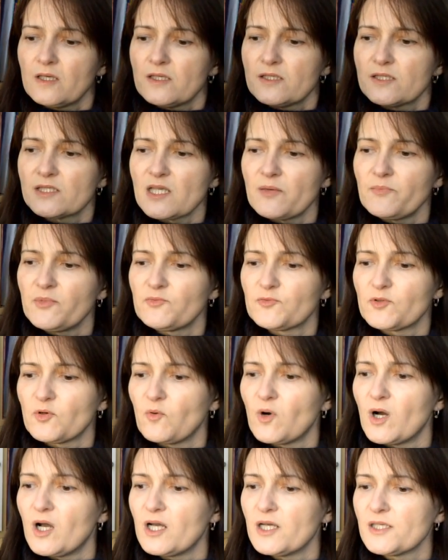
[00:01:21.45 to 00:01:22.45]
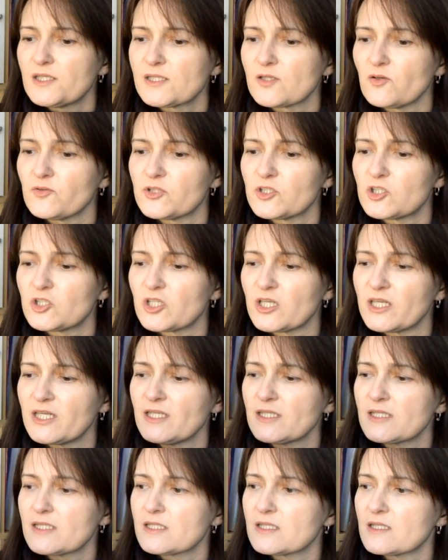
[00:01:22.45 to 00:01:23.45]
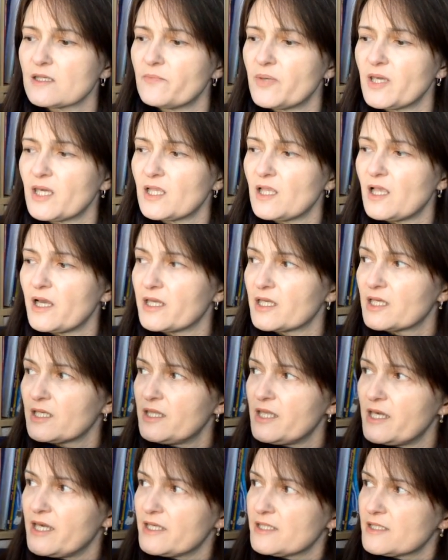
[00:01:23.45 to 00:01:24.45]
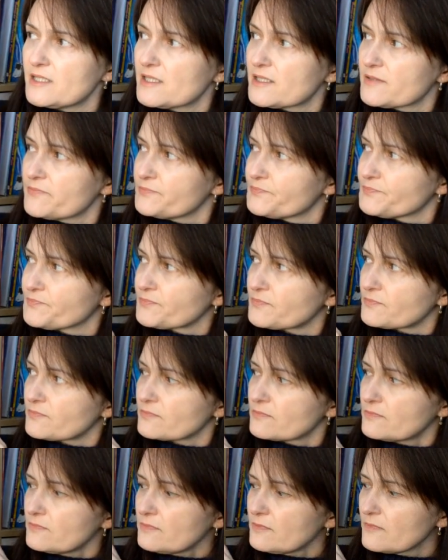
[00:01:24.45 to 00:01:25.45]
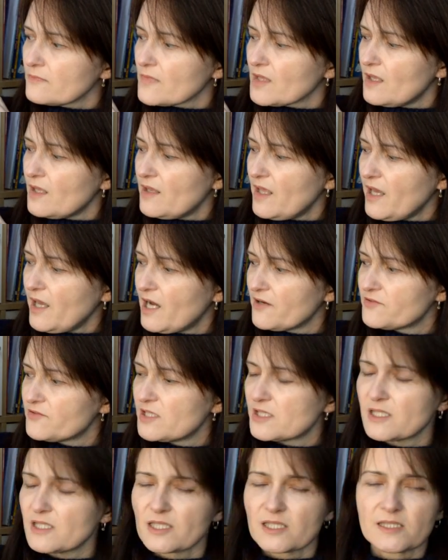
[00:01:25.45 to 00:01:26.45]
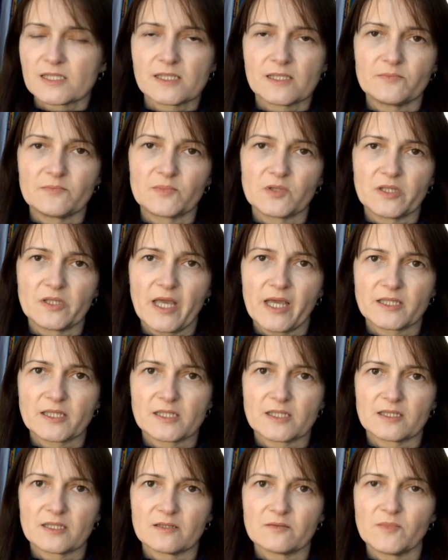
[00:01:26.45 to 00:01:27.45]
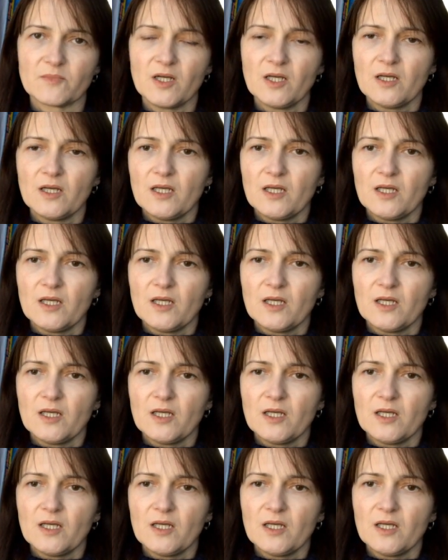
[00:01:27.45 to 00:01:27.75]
Some of the words on the sheets appear like this, and they have this little symbol next to them.